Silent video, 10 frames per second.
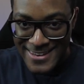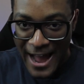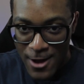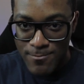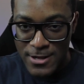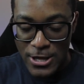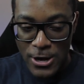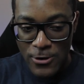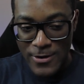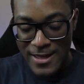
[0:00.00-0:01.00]
down
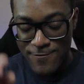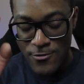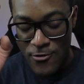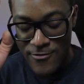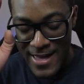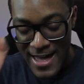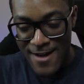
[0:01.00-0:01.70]
below if you have